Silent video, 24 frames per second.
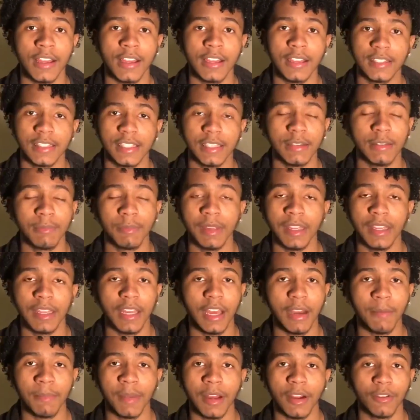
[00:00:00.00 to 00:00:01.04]
See, me,
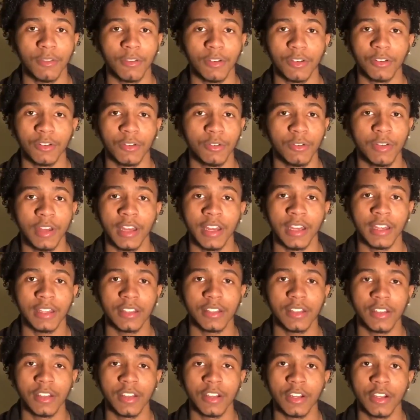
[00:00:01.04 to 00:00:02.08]
I'm not gonna do that.